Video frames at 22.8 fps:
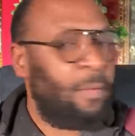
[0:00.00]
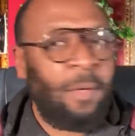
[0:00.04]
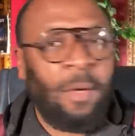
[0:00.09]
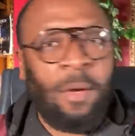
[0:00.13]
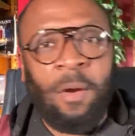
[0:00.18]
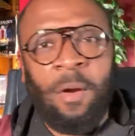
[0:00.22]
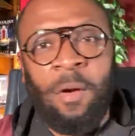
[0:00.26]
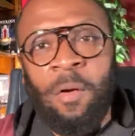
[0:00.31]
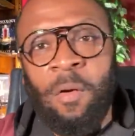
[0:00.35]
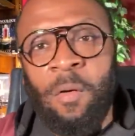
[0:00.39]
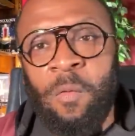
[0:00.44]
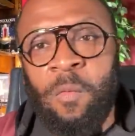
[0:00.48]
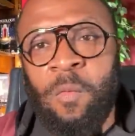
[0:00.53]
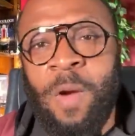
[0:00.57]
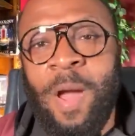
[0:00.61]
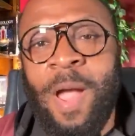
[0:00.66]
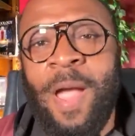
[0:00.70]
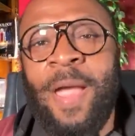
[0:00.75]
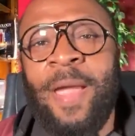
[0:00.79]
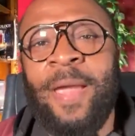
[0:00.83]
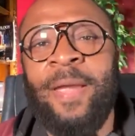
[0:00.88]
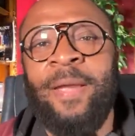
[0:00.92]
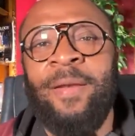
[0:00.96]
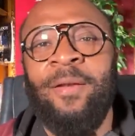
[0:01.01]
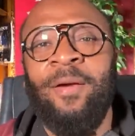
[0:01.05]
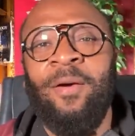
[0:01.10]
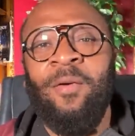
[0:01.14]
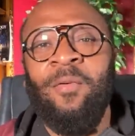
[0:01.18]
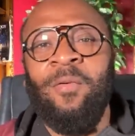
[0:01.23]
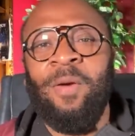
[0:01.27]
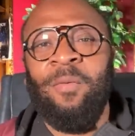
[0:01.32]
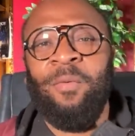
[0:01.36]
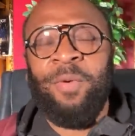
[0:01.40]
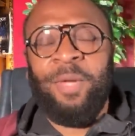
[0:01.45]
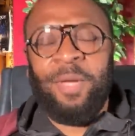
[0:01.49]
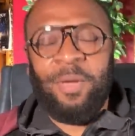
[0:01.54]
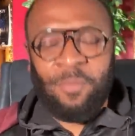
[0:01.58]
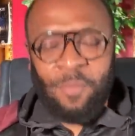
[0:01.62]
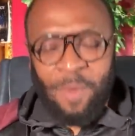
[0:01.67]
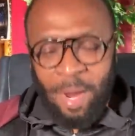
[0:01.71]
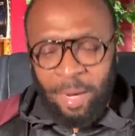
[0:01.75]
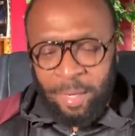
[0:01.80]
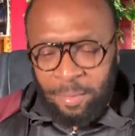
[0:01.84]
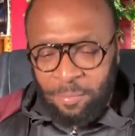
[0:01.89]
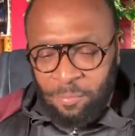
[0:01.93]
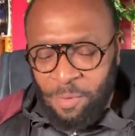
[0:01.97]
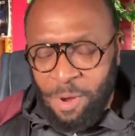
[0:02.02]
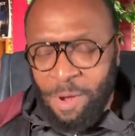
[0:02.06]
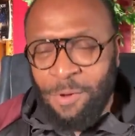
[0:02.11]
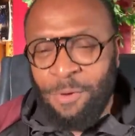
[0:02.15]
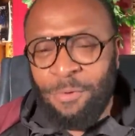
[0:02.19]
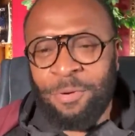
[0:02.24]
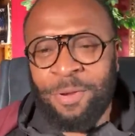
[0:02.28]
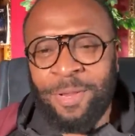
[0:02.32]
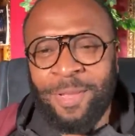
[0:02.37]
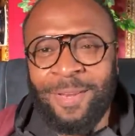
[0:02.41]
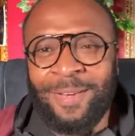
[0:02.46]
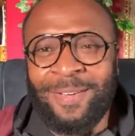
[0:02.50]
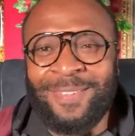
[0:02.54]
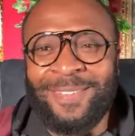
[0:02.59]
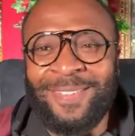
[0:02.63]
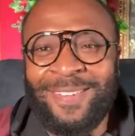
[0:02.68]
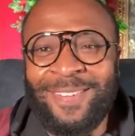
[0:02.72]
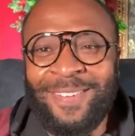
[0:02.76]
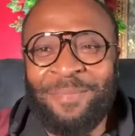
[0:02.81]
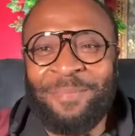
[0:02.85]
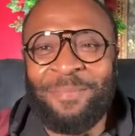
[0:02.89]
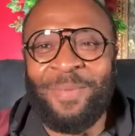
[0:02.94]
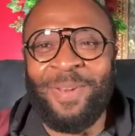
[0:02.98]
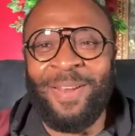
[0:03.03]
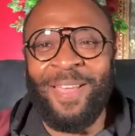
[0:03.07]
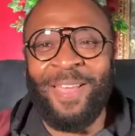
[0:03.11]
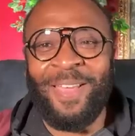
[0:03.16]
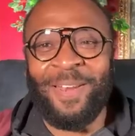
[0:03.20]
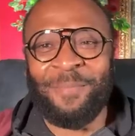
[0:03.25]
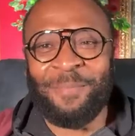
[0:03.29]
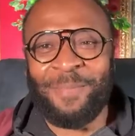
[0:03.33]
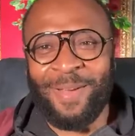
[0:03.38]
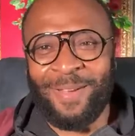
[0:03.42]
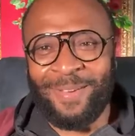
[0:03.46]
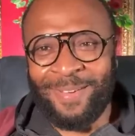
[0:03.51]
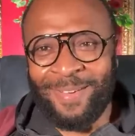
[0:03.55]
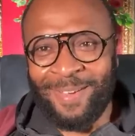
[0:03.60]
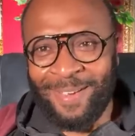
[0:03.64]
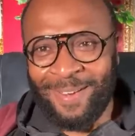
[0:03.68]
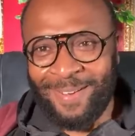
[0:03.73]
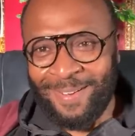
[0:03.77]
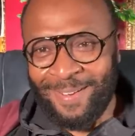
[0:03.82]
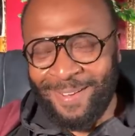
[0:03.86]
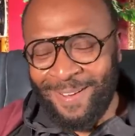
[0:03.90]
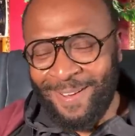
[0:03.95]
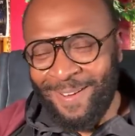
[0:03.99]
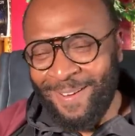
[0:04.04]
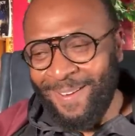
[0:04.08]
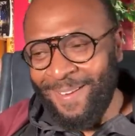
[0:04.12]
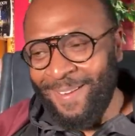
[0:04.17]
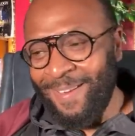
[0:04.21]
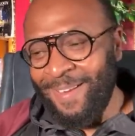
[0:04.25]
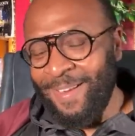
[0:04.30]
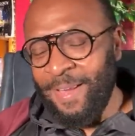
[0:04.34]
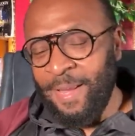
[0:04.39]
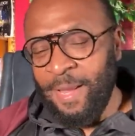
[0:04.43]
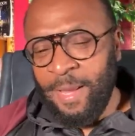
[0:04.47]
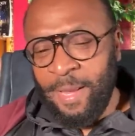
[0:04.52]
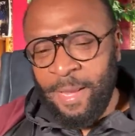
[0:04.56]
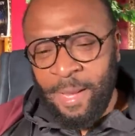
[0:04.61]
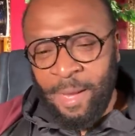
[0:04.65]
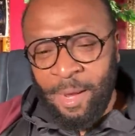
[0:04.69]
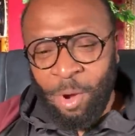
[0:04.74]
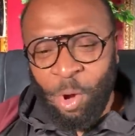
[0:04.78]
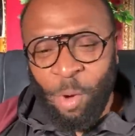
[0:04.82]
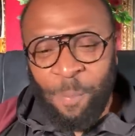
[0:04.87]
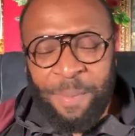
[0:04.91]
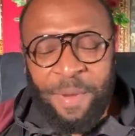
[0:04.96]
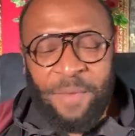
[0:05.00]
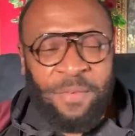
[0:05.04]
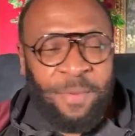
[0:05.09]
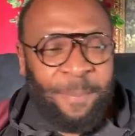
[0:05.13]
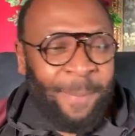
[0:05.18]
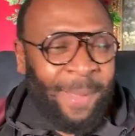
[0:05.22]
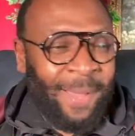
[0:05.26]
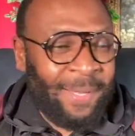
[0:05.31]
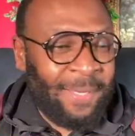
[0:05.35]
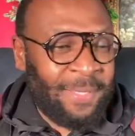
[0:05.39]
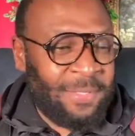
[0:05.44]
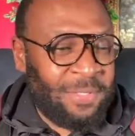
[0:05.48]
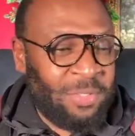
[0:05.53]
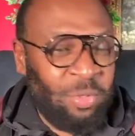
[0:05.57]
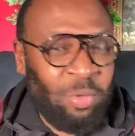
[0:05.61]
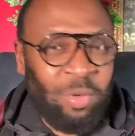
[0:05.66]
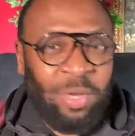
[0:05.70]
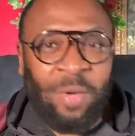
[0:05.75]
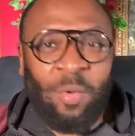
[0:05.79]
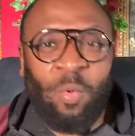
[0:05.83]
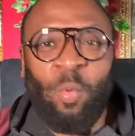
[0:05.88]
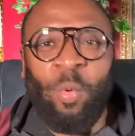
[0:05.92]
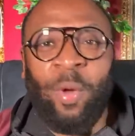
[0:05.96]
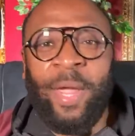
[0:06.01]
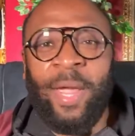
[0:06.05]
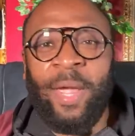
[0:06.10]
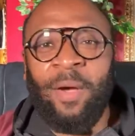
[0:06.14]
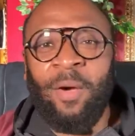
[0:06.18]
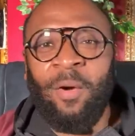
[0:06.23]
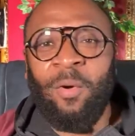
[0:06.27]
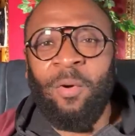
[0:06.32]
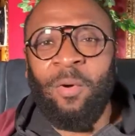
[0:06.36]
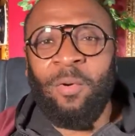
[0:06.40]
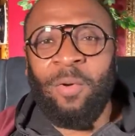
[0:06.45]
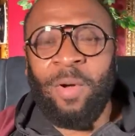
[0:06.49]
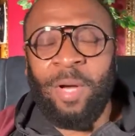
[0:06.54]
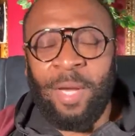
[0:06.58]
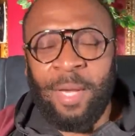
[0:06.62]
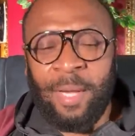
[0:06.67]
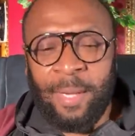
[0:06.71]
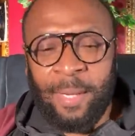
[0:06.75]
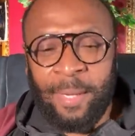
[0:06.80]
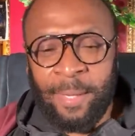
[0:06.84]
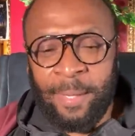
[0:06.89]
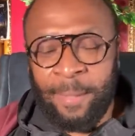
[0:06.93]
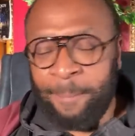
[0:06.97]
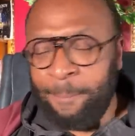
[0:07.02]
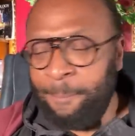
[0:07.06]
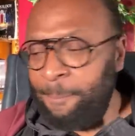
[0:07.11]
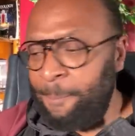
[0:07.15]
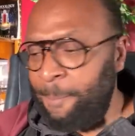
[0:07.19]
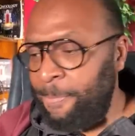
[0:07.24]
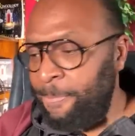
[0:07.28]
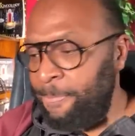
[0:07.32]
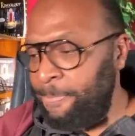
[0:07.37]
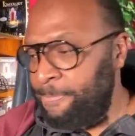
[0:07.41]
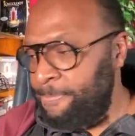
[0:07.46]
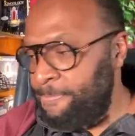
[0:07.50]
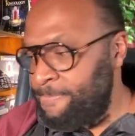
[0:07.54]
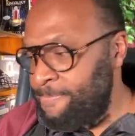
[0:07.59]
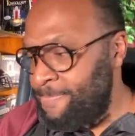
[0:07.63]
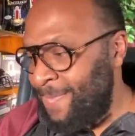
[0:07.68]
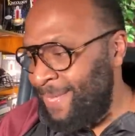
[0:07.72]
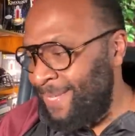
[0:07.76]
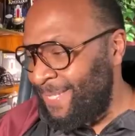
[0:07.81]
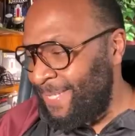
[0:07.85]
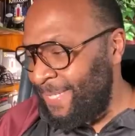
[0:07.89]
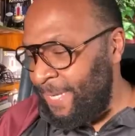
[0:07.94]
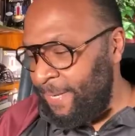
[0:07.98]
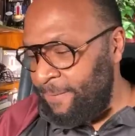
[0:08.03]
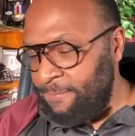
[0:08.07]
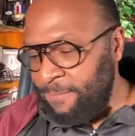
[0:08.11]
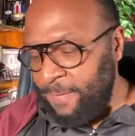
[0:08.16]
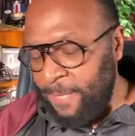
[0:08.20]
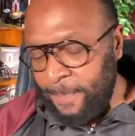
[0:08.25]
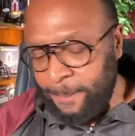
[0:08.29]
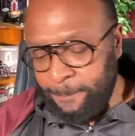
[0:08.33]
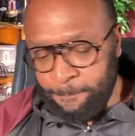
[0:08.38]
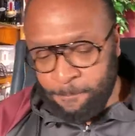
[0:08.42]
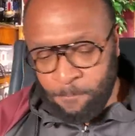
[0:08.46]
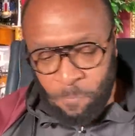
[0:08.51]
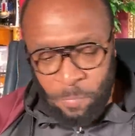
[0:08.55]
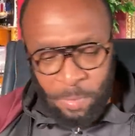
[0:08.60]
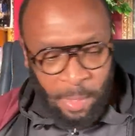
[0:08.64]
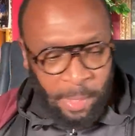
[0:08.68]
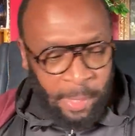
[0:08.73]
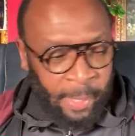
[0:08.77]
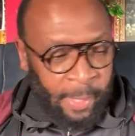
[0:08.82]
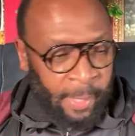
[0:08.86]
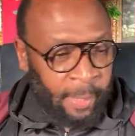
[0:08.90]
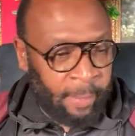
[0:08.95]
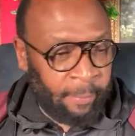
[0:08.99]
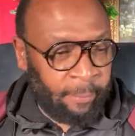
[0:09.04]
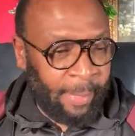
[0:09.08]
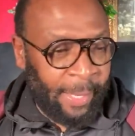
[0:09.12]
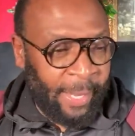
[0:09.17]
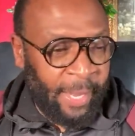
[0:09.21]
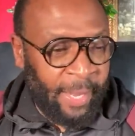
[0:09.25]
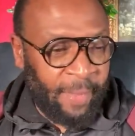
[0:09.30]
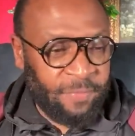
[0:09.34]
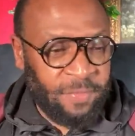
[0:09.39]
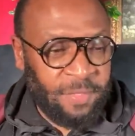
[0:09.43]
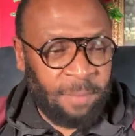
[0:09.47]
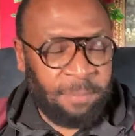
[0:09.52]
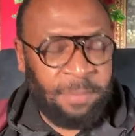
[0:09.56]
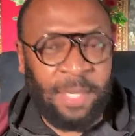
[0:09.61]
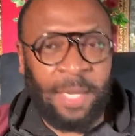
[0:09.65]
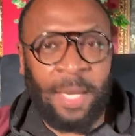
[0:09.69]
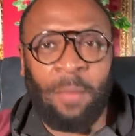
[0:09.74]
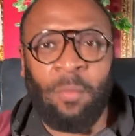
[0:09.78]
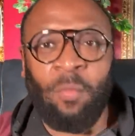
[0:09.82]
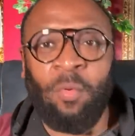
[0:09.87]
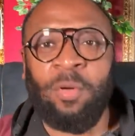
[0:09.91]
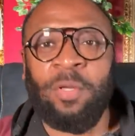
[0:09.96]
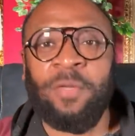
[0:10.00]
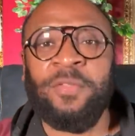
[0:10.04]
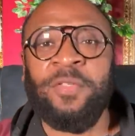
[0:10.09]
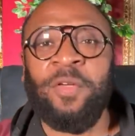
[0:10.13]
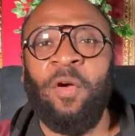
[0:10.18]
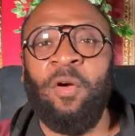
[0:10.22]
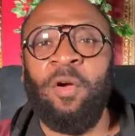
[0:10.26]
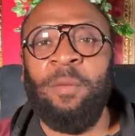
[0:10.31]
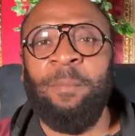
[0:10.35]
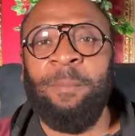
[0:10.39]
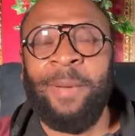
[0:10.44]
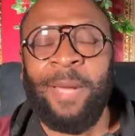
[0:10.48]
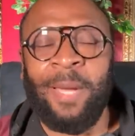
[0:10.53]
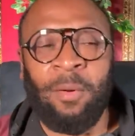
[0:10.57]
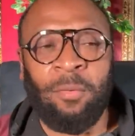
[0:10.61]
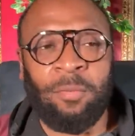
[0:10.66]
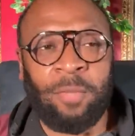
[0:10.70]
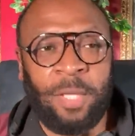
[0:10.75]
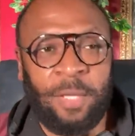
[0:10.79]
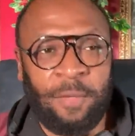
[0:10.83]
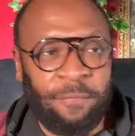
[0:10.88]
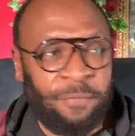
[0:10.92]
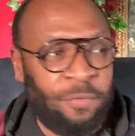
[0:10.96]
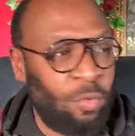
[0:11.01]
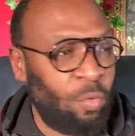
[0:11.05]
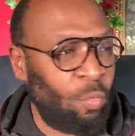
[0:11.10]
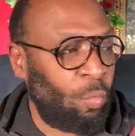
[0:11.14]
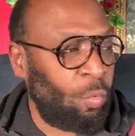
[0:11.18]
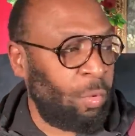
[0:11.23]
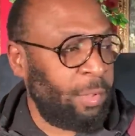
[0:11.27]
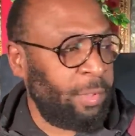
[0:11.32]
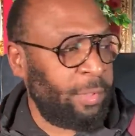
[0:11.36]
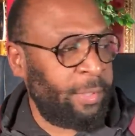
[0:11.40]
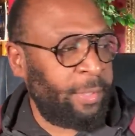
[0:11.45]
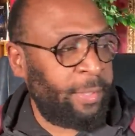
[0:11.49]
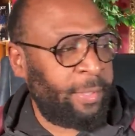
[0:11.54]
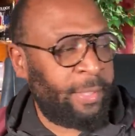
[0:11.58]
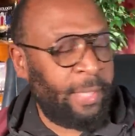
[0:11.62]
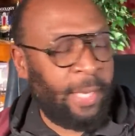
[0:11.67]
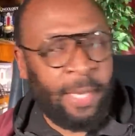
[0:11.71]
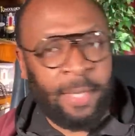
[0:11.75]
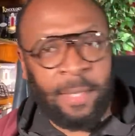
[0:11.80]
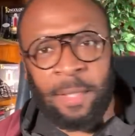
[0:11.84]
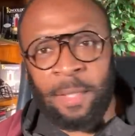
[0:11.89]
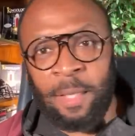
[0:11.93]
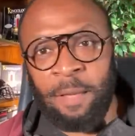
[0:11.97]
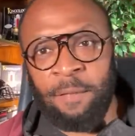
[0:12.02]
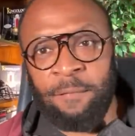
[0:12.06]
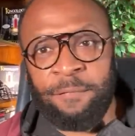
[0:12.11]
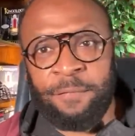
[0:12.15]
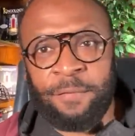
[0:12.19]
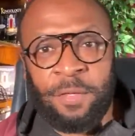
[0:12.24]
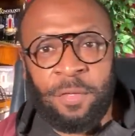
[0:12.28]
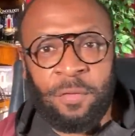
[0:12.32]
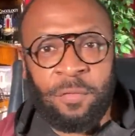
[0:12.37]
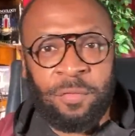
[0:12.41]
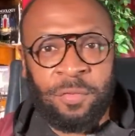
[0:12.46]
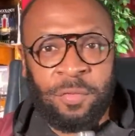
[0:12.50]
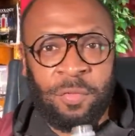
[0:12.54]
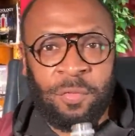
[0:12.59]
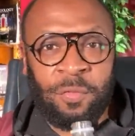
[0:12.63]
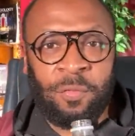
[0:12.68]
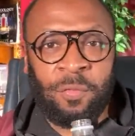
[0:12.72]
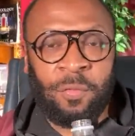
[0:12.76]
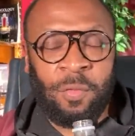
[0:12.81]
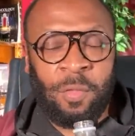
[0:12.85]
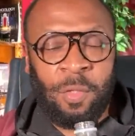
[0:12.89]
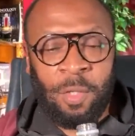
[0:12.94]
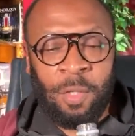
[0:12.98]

All right. All right. We can rock and roll then. glad about that. Hope everybody's doing well um, this evening. Uh, I have something I want to talk about. If you would, I'd love for you to